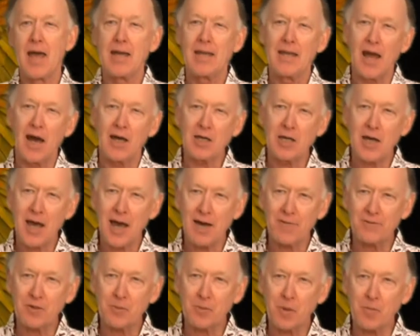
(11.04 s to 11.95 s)
now you
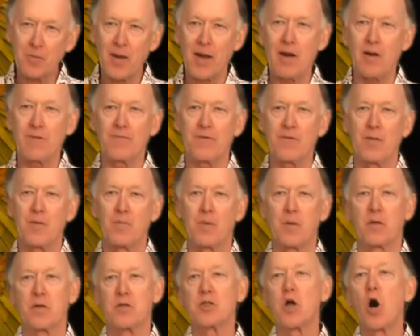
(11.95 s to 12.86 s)
have to prepare for the
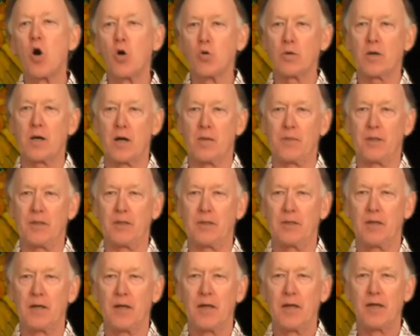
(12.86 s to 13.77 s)
bird's homecoming.
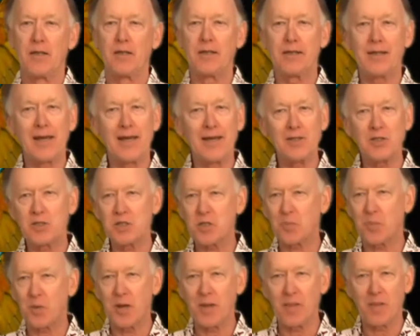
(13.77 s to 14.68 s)
You can't
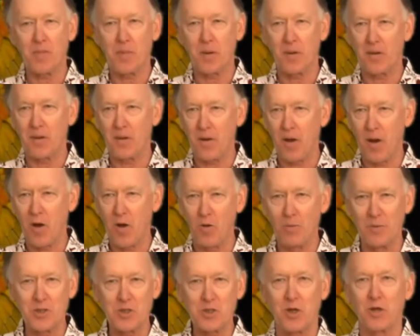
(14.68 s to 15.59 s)
just bring the bird
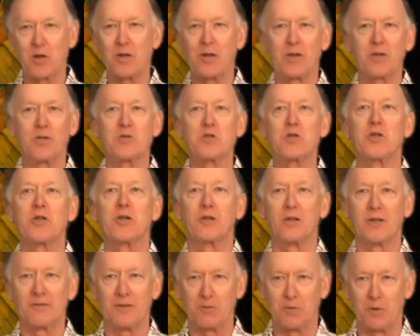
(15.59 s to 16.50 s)
home and turn it loose in your
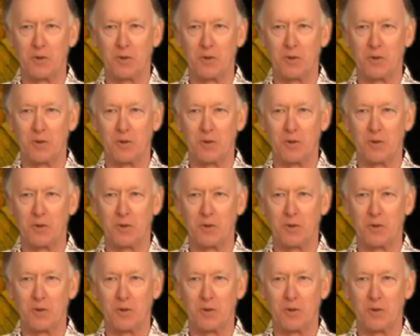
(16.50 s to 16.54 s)
living